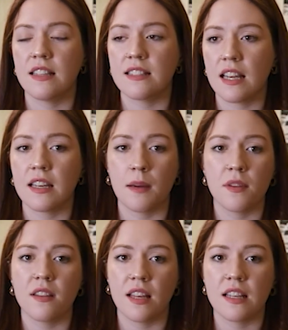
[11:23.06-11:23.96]
setting up
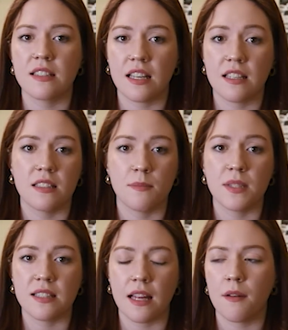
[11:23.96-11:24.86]
the things that need to be
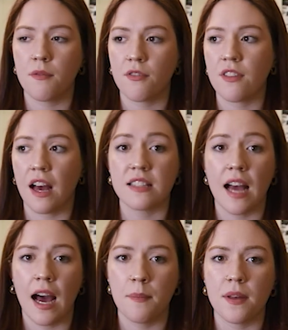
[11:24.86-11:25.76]
set up for that to
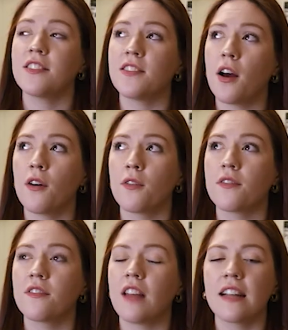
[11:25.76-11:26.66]
happen.
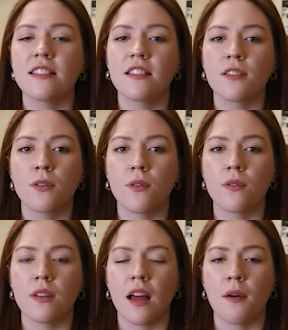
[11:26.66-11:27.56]
So that's the
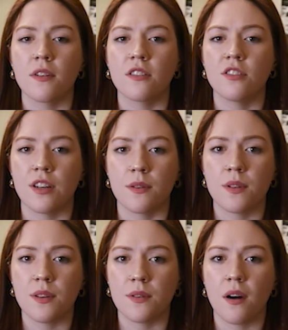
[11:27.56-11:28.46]
goal that I want to share
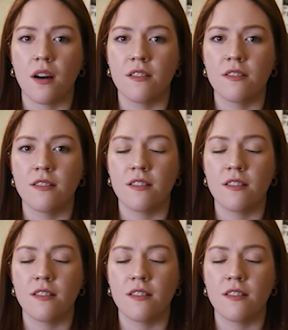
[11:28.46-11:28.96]
with you all.